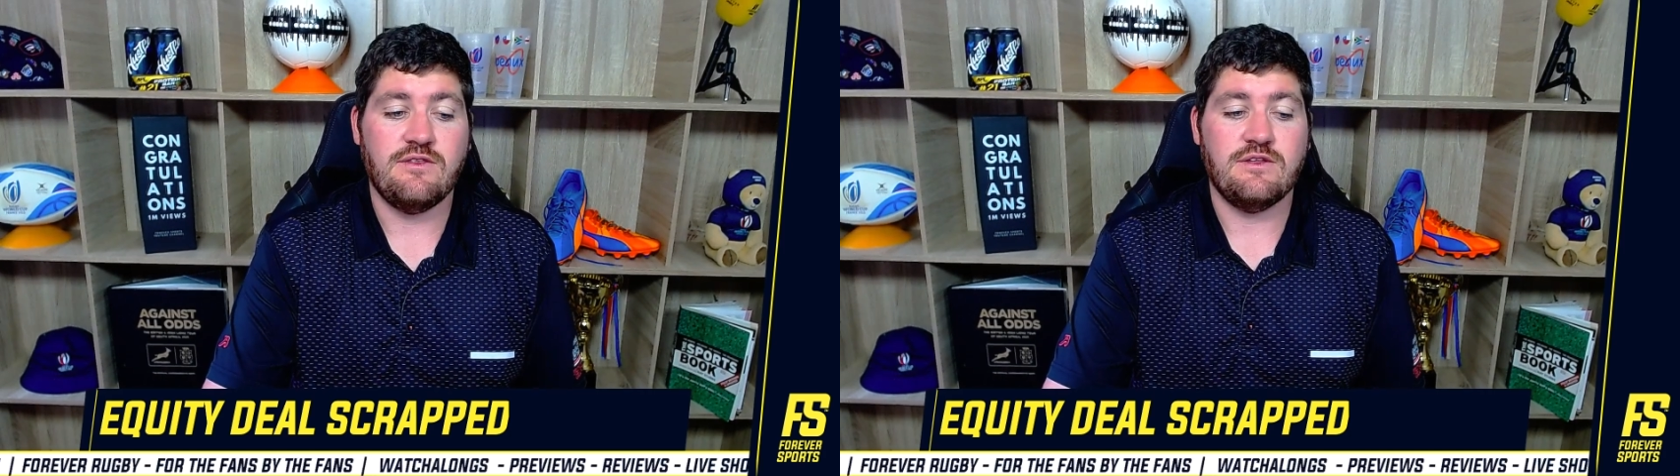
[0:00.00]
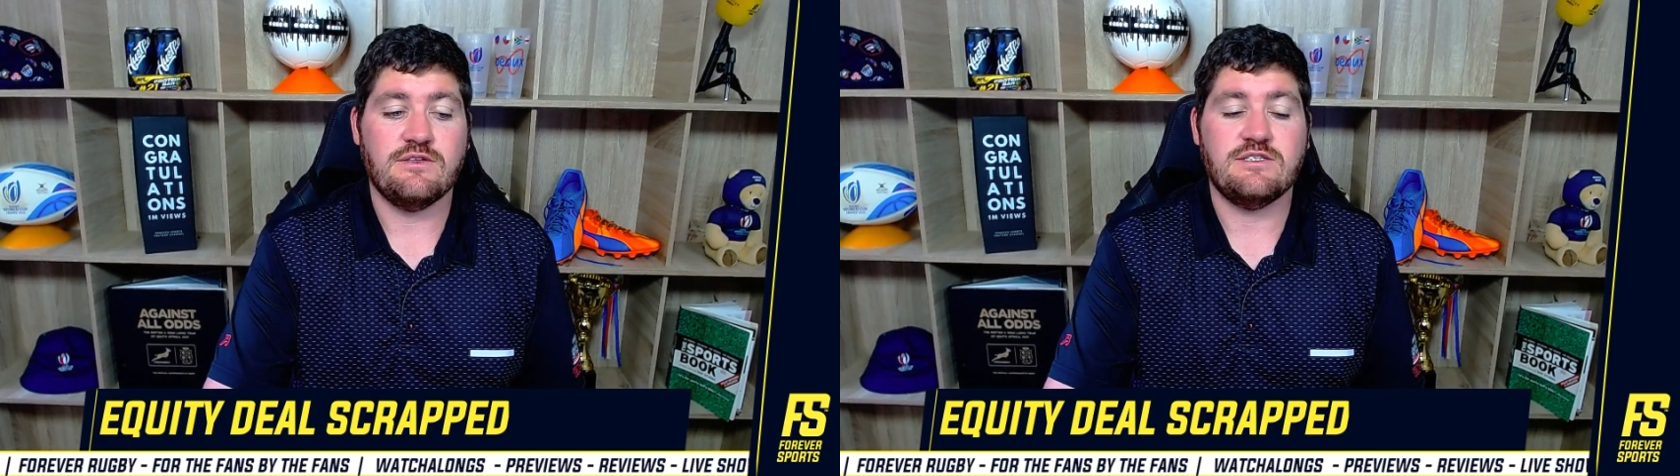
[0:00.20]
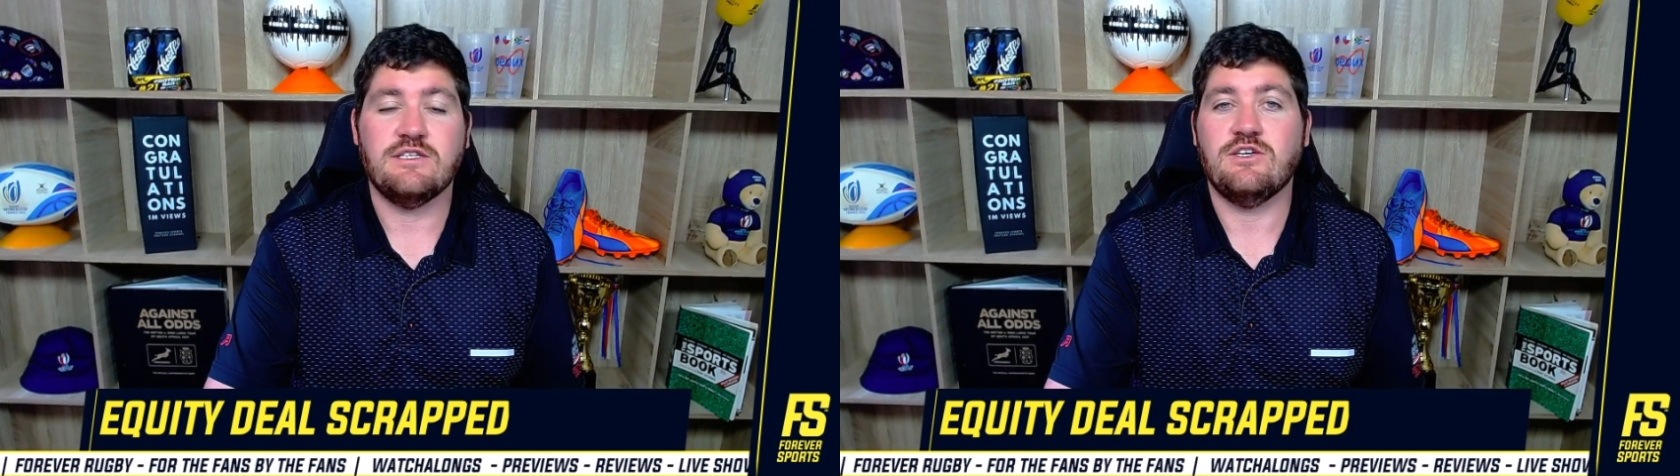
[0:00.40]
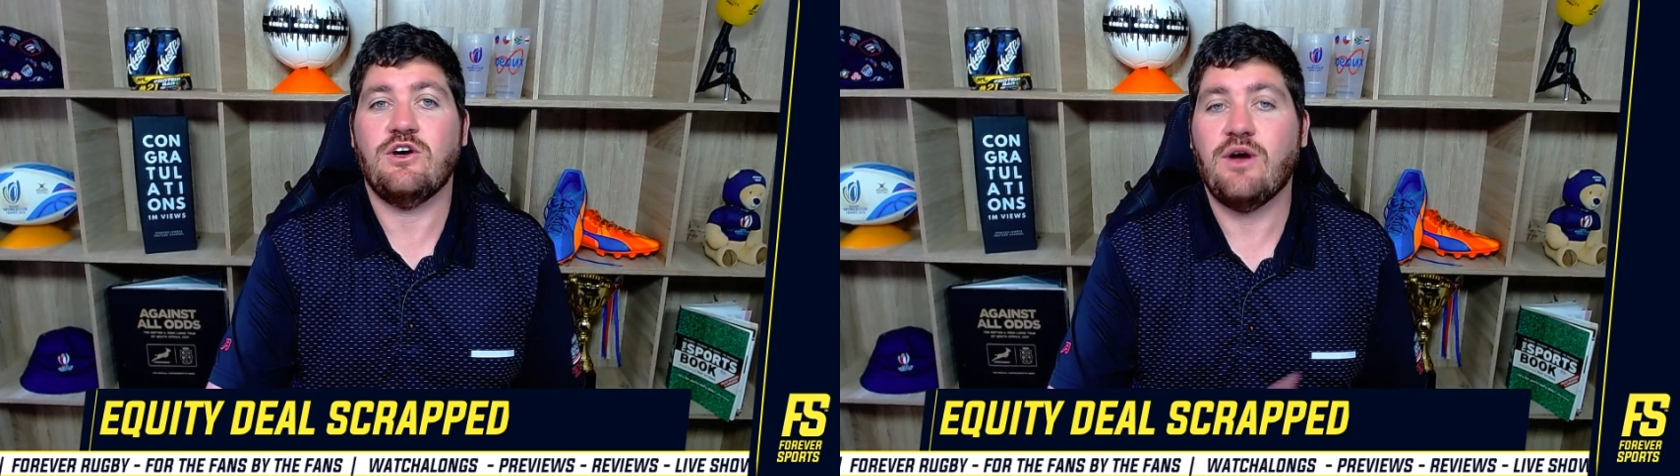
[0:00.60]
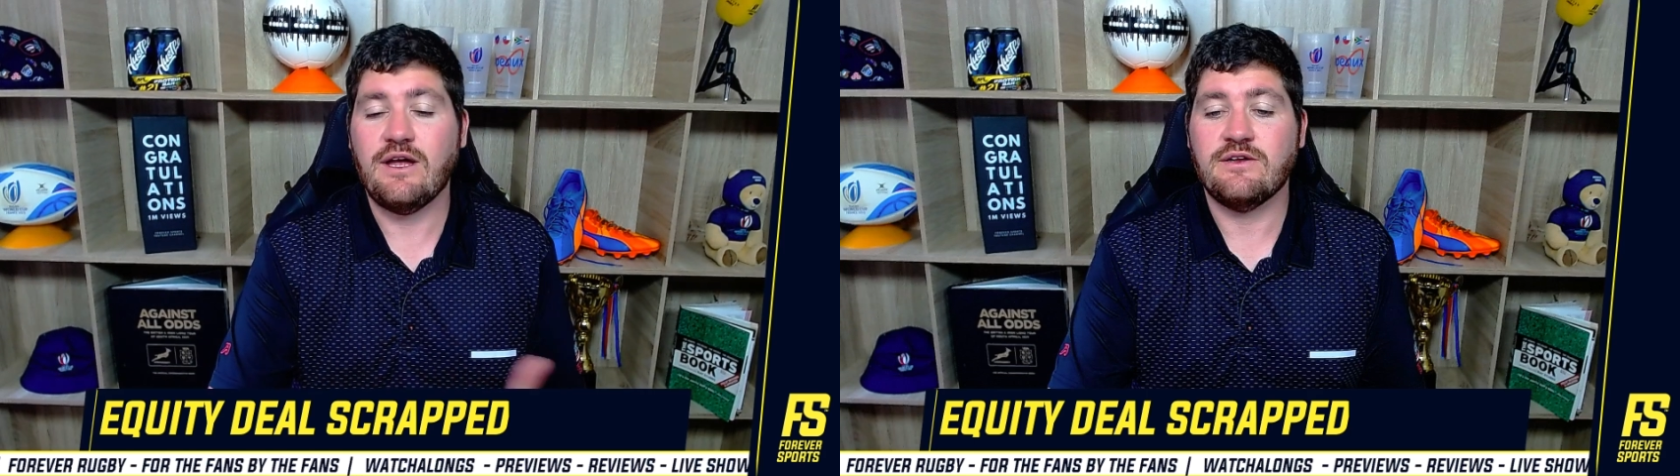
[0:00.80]
CEO
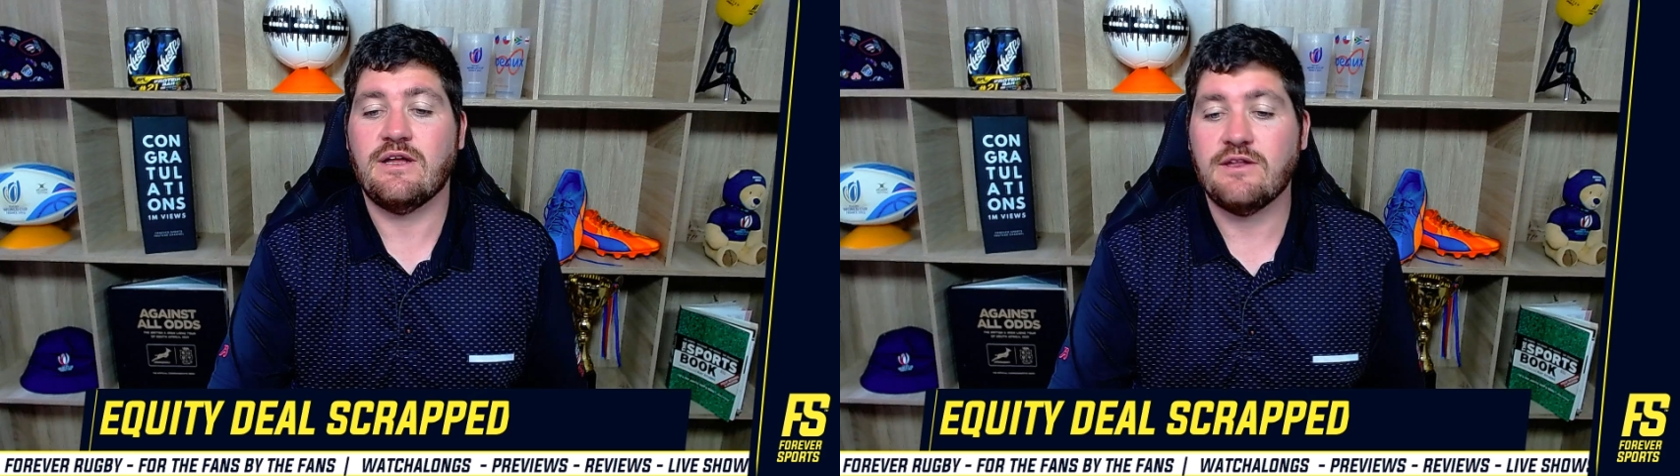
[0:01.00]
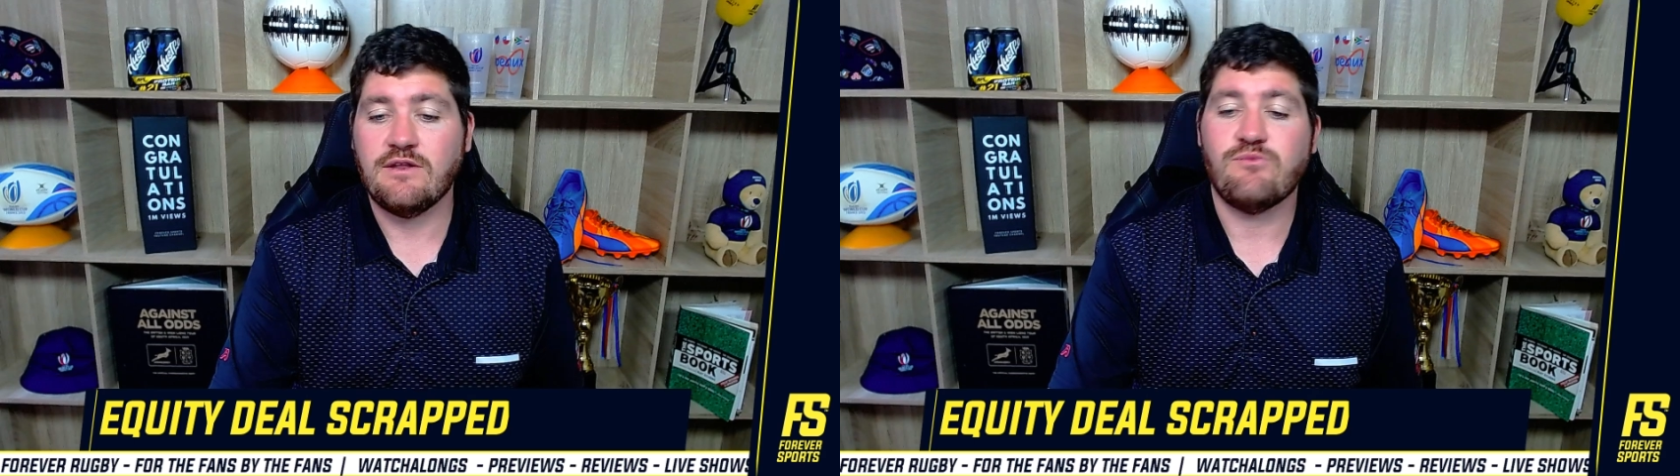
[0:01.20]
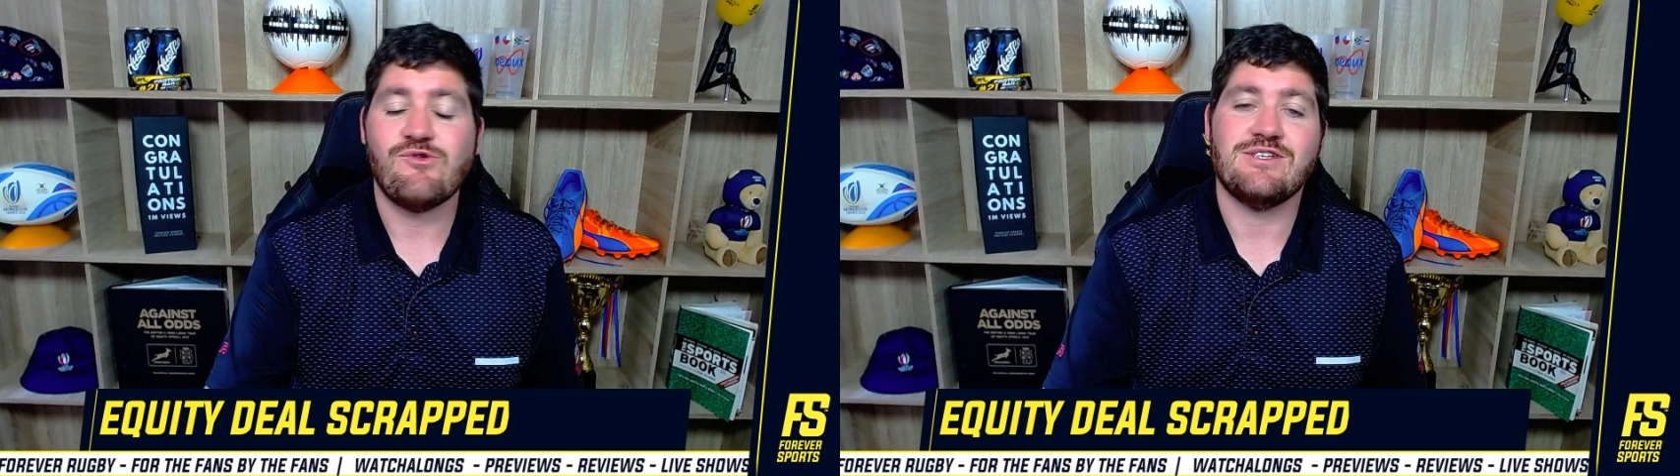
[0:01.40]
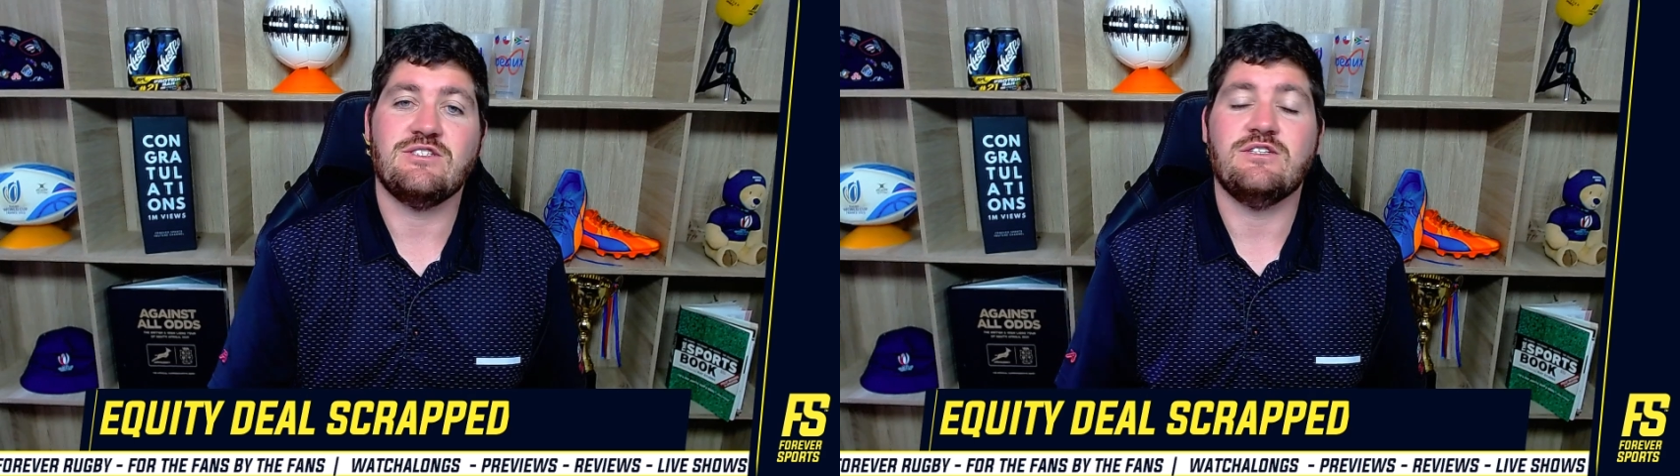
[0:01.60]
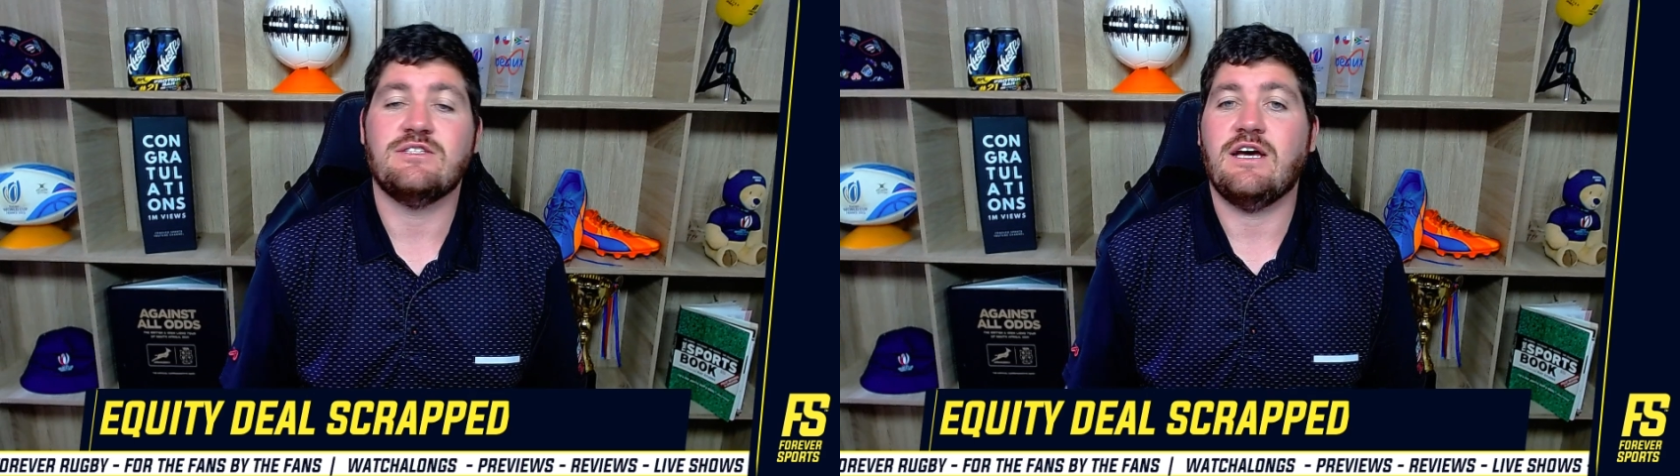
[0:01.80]
and the
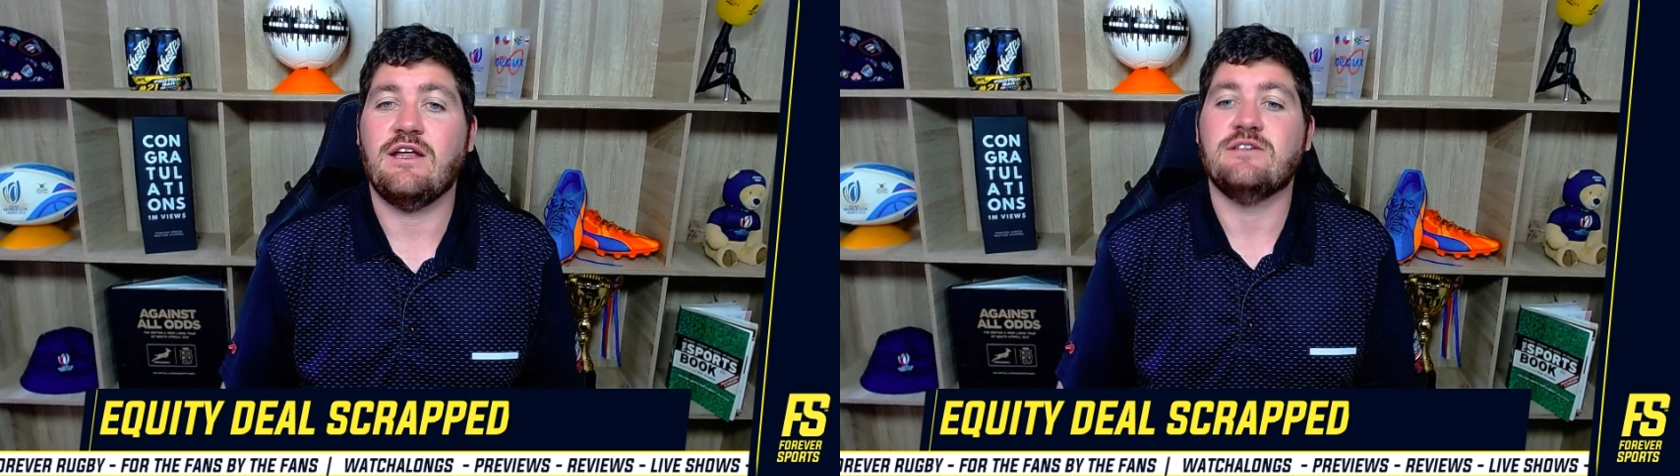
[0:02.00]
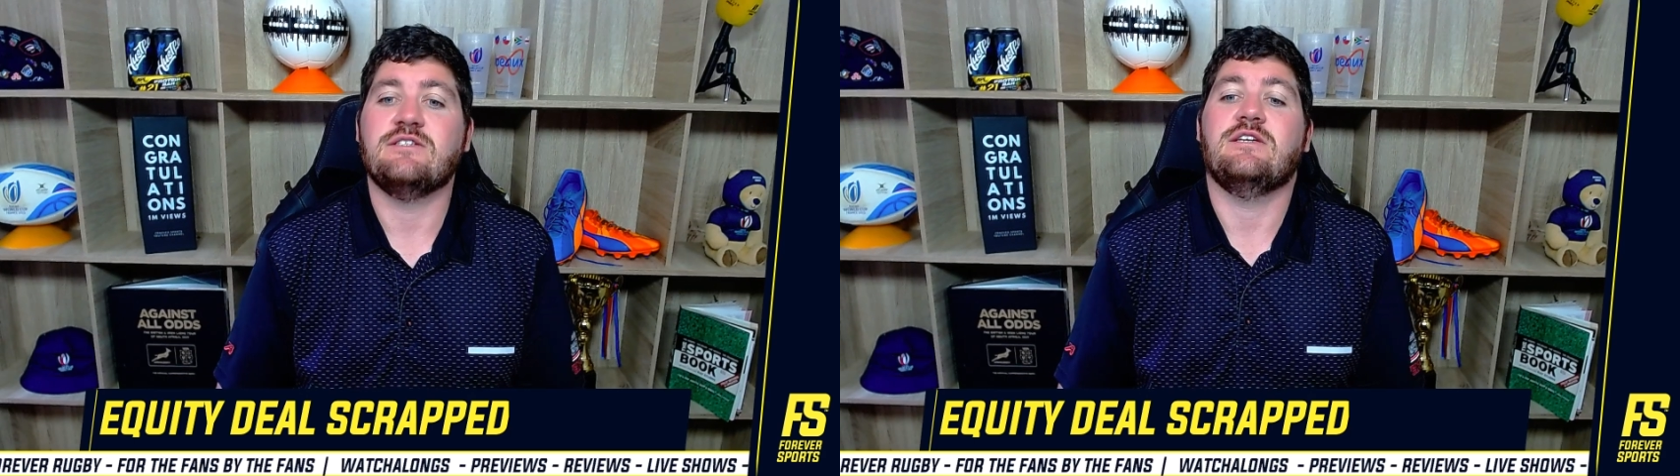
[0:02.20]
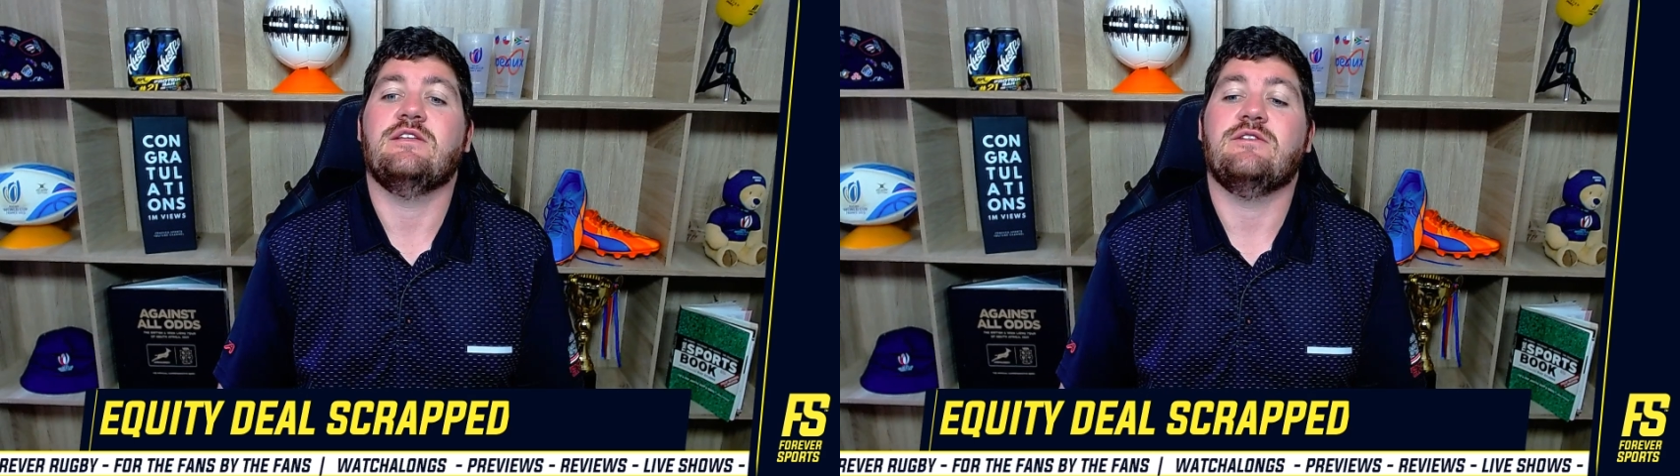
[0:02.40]
president and the